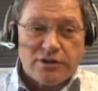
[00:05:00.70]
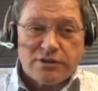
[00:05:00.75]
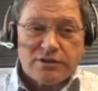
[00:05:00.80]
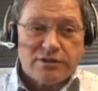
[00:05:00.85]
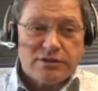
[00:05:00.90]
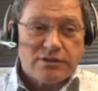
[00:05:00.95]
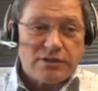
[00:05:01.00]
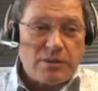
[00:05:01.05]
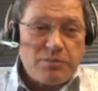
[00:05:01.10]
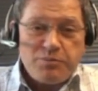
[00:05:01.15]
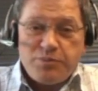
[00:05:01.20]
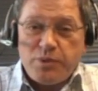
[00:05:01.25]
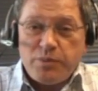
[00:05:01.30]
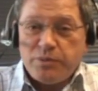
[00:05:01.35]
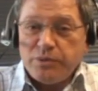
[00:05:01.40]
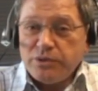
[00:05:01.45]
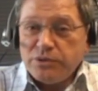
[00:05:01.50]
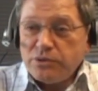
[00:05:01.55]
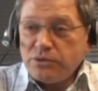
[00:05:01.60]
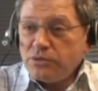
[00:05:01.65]
Some
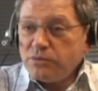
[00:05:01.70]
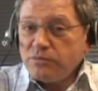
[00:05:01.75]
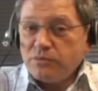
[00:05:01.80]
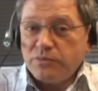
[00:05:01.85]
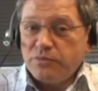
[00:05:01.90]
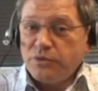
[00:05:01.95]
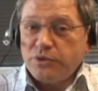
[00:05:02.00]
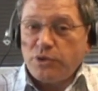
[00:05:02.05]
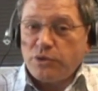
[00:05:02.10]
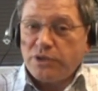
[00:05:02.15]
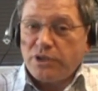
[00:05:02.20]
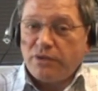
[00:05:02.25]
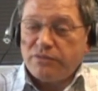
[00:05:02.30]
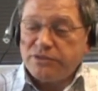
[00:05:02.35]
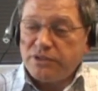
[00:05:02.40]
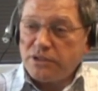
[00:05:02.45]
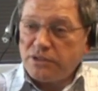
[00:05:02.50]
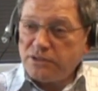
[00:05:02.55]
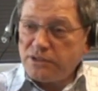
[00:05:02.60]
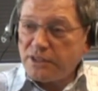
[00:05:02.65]
people, we don't
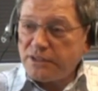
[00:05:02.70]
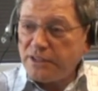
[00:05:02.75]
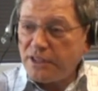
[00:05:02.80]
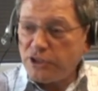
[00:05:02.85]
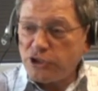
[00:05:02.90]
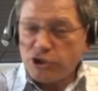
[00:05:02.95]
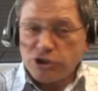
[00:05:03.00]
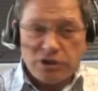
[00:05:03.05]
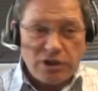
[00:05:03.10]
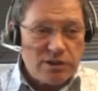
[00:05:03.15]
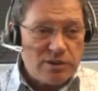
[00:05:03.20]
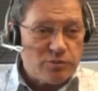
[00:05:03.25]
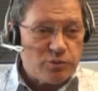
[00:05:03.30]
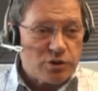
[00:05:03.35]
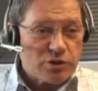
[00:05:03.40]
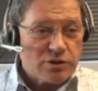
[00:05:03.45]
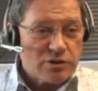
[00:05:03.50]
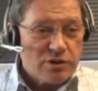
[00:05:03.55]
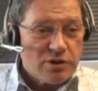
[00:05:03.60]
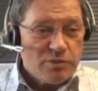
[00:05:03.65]
have that nation
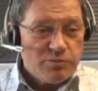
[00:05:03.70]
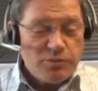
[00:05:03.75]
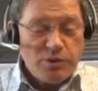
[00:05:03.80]
anymore.